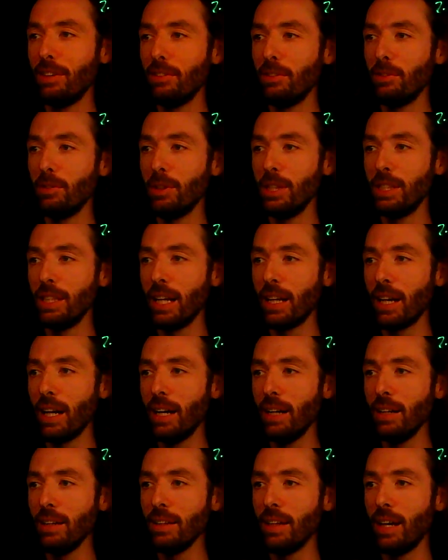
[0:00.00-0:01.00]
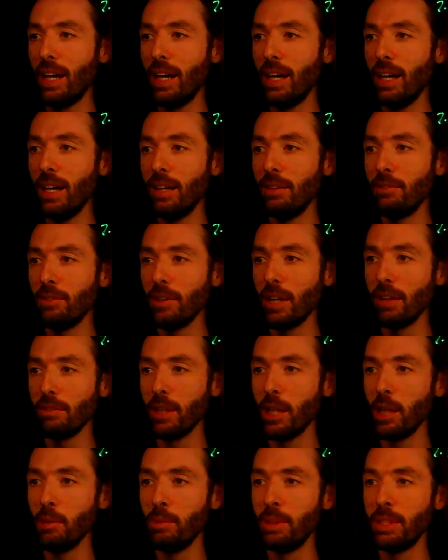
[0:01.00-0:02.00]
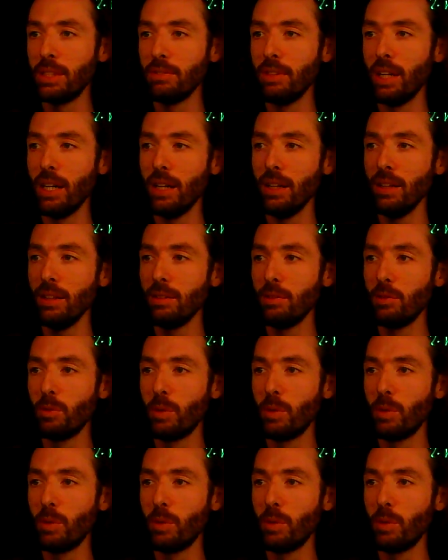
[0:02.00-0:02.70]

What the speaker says: We take L, and for every element of L,